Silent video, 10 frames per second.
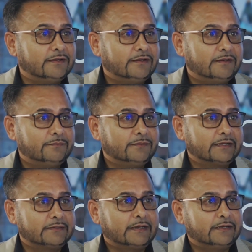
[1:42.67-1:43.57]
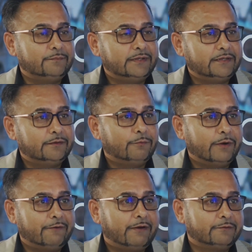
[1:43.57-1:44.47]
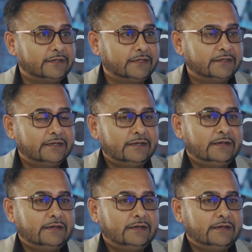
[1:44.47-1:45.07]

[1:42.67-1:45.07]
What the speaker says: That can be a way around it.